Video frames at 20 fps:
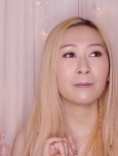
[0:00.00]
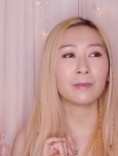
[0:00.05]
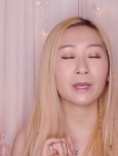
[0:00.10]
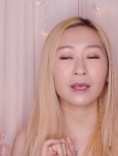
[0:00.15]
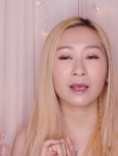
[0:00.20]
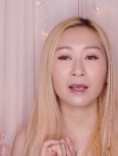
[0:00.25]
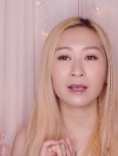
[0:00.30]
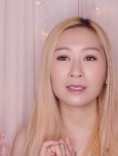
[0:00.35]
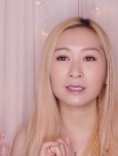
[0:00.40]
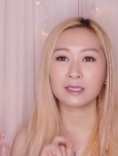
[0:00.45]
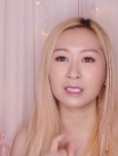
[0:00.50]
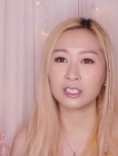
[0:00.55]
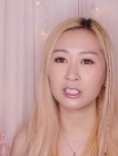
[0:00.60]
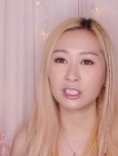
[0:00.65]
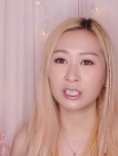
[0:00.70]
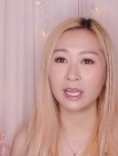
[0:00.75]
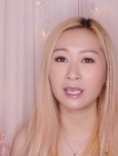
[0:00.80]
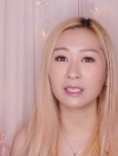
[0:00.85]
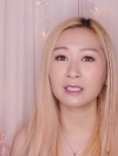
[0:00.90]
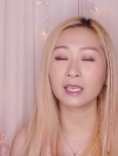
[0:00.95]
because they
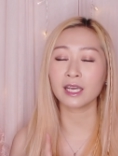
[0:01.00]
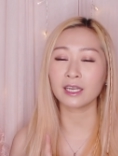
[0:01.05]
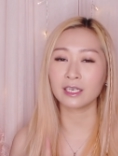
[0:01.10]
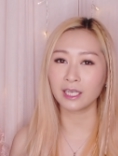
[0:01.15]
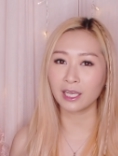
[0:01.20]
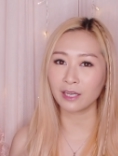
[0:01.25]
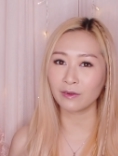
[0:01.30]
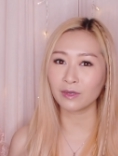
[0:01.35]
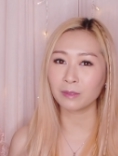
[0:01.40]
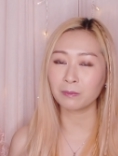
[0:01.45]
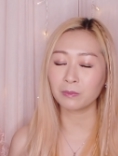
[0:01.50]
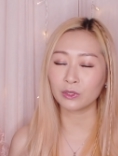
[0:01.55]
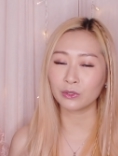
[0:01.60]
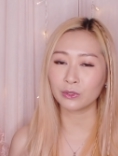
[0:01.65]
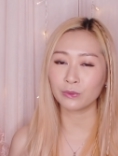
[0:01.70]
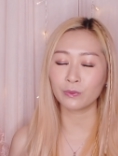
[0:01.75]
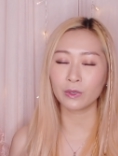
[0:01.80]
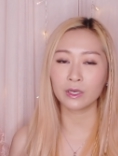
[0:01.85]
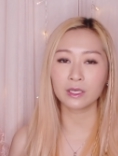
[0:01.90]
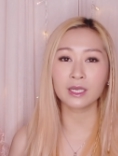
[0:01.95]
checked a navy
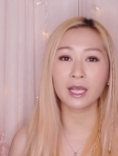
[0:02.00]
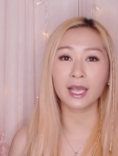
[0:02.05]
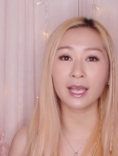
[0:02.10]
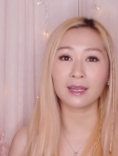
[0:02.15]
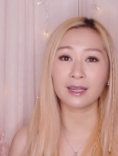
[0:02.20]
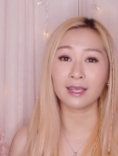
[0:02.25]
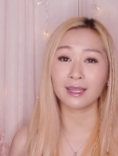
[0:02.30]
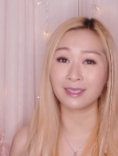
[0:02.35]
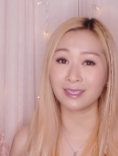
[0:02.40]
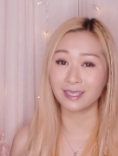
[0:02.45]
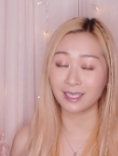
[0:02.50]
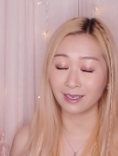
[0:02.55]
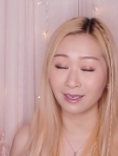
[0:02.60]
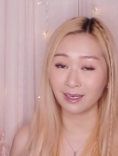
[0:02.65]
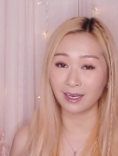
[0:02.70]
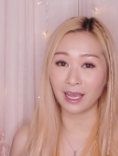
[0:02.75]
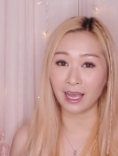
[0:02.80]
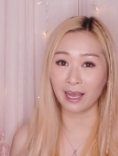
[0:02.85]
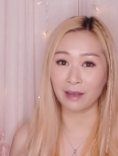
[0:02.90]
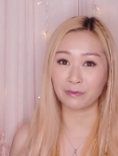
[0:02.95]
blue one and it
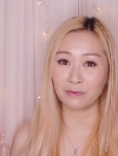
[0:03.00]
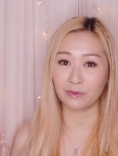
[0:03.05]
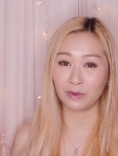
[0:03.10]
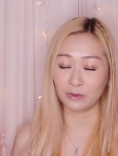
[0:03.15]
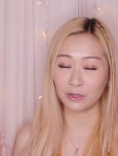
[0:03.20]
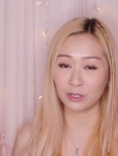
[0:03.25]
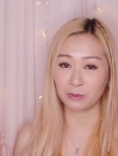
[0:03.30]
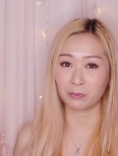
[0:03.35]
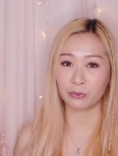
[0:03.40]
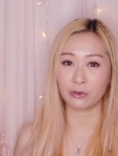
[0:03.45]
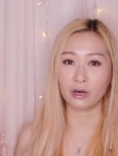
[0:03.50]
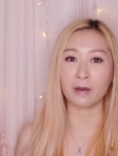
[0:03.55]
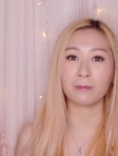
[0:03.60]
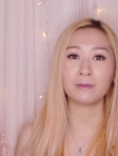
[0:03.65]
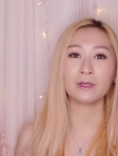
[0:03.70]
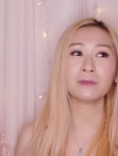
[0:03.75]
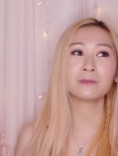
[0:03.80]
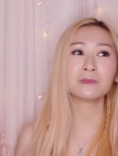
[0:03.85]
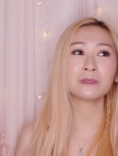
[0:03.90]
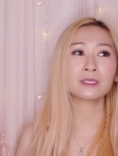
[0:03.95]
didn't have those
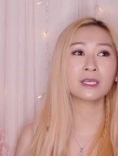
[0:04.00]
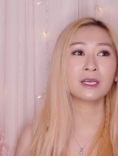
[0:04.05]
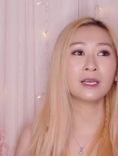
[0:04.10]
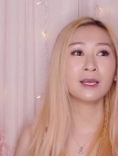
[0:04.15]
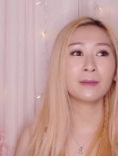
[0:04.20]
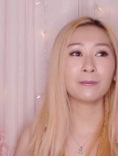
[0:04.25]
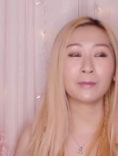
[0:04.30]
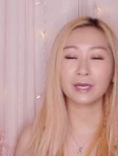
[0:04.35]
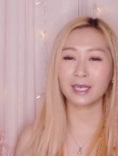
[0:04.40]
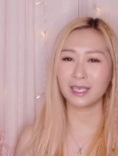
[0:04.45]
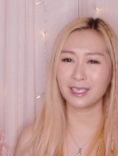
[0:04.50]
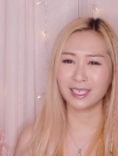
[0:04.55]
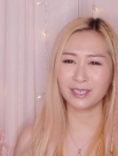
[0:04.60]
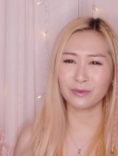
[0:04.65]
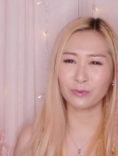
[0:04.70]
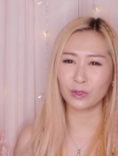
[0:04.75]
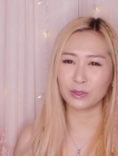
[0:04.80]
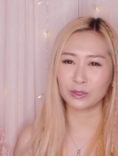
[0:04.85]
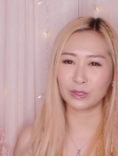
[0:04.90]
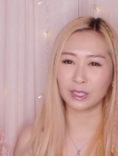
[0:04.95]
problems. But I
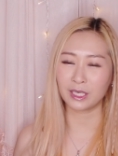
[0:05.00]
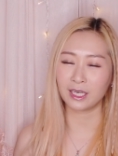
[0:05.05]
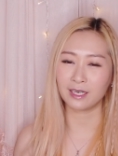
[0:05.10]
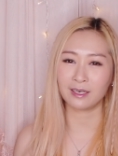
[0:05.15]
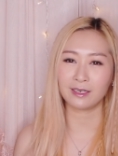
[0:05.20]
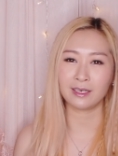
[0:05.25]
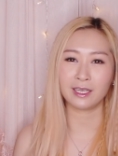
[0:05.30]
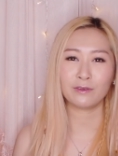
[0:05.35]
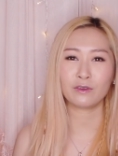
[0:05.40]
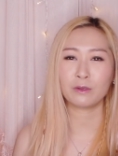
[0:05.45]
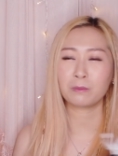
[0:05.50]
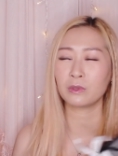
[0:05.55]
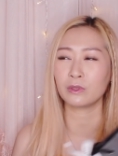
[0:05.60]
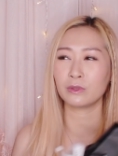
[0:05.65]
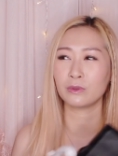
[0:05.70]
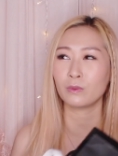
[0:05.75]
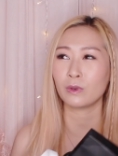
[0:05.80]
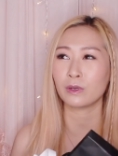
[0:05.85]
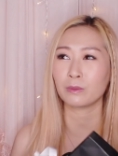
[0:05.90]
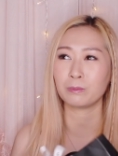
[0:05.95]
didn't want to get a navy
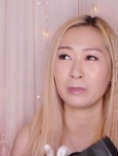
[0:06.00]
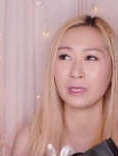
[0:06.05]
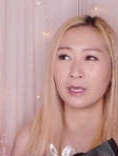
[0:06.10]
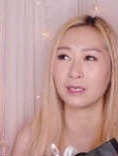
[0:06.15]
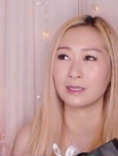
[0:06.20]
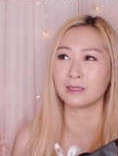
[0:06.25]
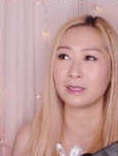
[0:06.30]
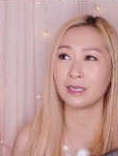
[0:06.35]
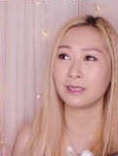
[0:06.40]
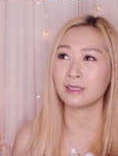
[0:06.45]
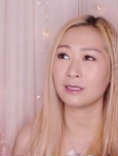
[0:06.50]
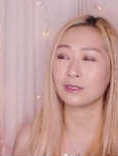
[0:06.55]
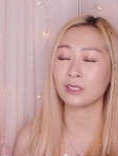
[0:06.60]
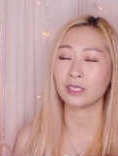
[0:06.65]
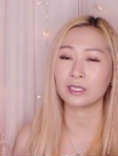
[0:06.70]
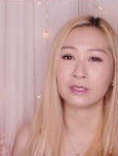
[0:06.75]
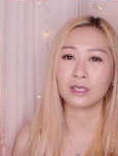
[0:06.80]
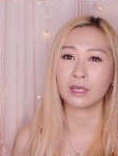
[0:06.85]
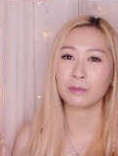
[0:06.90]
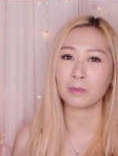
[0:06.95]
blue one because that is
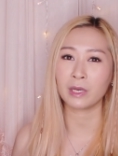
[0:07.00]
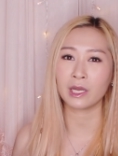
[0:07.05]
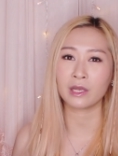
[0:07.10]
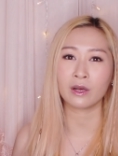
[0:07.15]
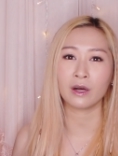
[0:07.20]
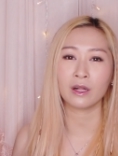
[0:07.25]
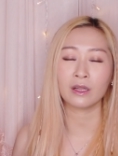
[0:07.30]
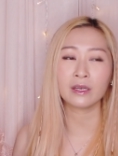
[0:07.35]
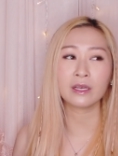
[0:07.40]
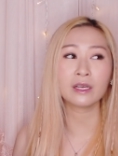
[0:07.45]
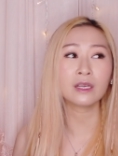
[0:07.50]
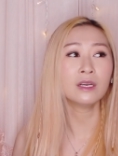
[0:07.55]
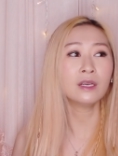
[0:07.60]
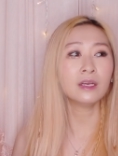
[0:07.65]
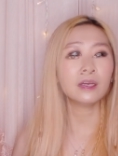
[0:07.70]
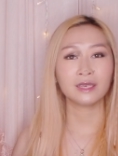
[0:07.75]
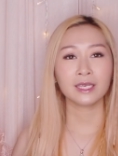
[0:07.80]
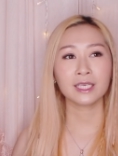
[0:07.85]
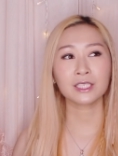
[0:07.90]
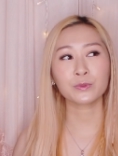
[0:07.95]
just not my color.
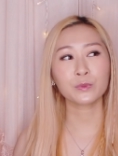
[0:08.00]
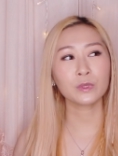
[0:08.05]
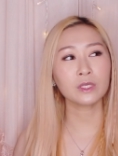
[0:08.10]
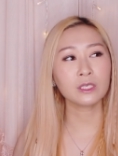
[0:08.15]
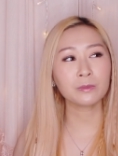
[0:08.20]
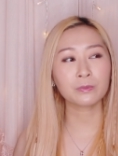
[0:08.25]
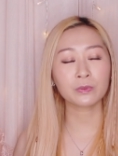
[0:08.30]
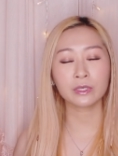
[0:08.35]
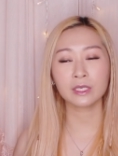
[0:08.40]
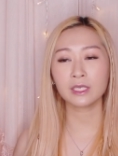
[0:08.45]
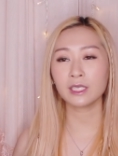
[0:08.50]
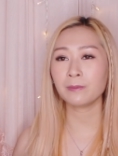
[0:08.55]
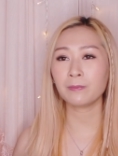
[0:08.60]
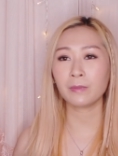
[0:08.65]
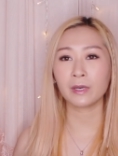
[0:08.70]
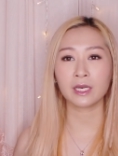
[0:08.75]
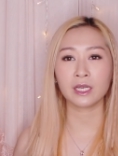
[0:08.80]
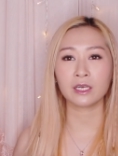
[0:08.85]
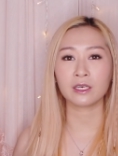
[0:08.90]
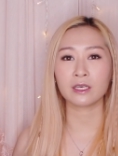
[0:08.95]
It's really pretty,
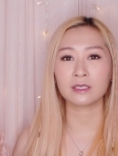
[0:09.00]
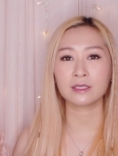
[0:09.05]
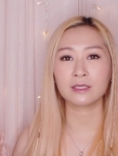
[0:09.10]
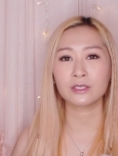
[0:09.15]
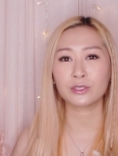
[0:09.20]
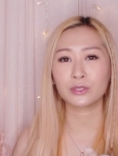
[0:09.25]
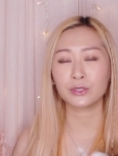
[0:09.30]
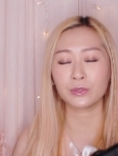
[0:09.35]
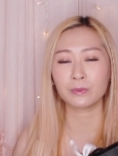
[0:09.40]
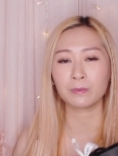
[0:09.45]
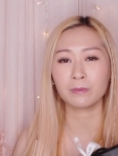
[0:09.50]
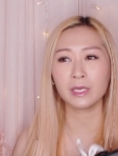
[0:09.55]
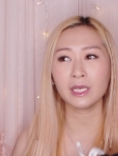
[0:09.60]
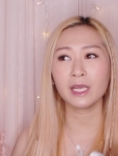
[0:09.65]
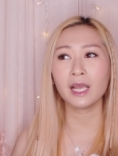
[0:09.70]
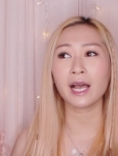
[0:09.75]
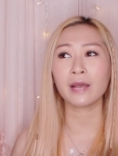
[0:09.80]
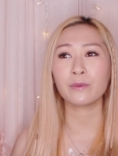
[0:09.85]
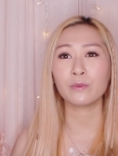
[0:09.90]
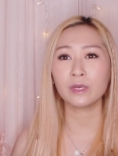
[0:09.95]
but it doesn't suit
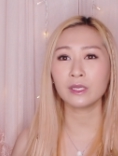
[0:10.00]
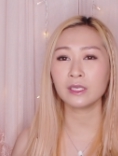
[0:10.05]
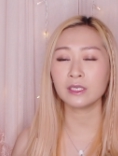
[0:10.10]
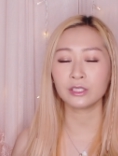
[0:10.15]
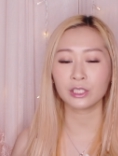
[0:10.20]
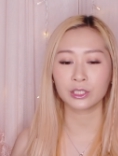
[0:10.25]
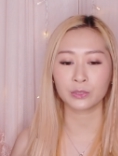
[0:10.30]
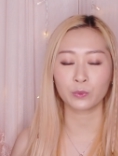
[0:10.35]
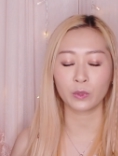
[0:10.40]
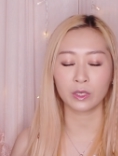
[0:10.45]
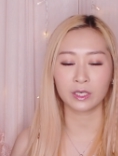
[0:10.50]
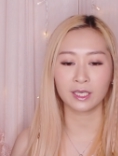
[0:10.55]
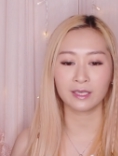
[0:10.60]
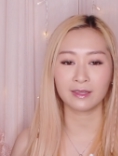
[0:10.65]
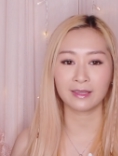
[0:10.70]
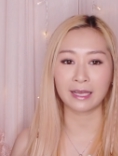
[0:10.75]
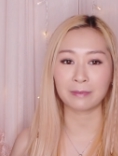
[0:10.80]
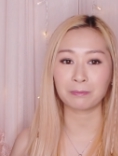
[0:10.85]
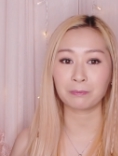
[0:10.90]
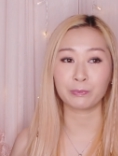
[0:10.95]
me. I really just
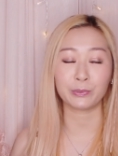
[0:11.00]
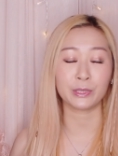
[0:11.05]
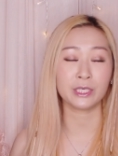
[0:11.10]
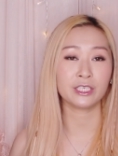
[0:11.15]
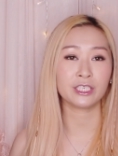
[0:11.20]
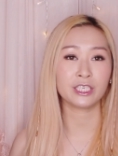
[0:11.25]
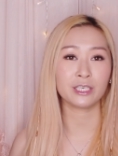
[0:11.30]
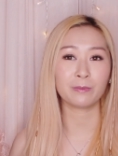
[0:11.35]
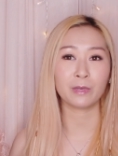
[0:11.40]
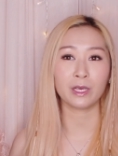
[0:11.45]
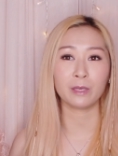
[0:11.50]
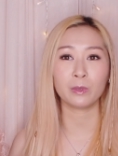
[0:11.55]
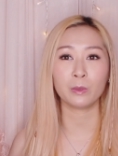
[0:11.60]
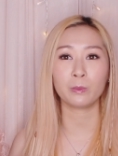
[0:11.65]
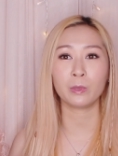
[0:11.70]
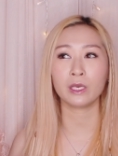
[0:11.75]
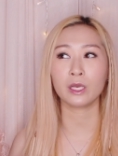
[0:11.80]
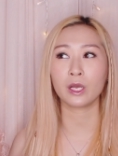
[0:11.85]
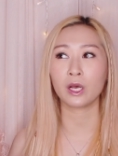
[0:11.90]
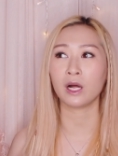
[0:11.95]
wanted that peachy baby
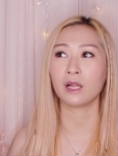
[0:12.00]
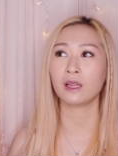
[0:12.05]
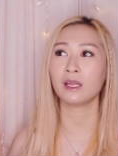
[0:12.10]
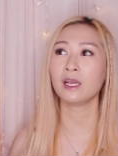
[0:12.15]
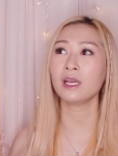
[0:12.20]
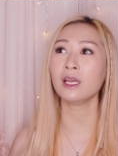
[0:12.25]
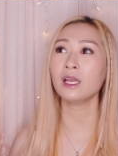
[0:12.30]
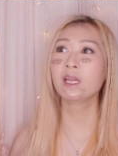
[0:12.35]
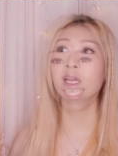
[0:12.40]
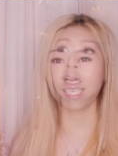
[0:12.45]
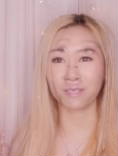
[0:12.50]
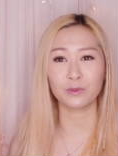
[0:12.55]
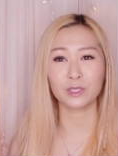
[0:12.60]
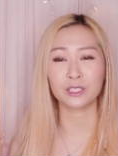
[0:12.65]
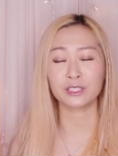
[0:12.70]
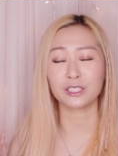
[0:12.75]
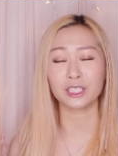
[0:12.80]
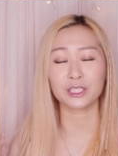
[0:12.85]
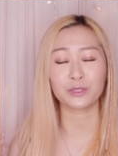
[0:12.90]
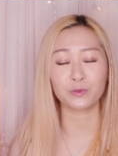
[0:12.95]
pink color. It
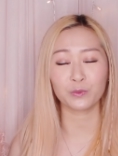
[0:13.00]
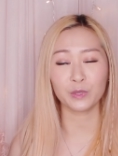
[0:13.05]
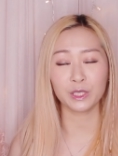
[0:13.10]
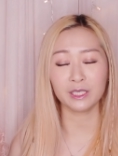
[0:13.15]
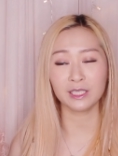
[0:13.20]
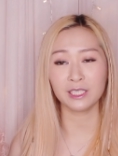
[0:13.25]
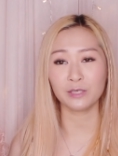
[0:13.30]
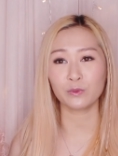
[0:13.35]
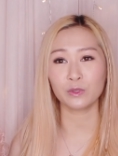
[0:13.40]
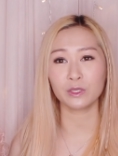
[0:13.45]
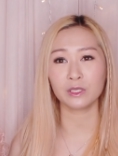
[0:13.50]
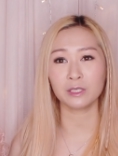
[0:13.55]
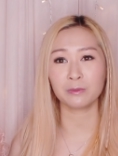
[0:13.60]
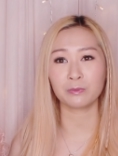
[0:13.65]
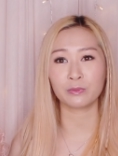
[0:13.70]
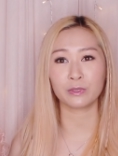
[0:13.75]
was just really